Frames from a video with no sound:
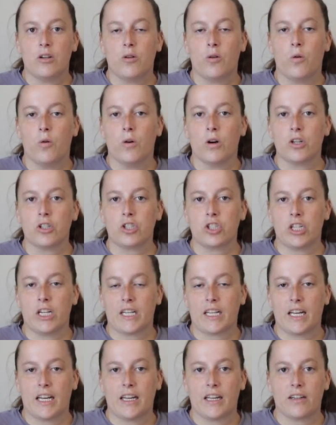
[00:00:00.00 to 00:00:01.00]
or
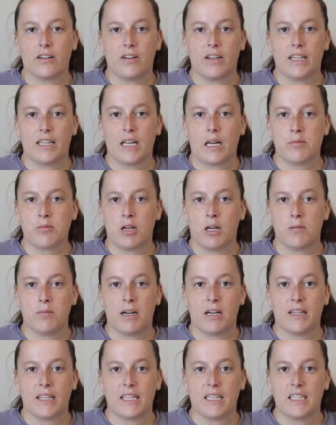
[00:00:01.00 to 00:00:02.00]
chicken. Like I'm talking
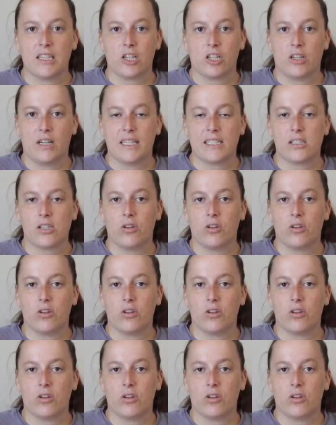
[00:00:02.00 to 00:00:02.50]
about like either like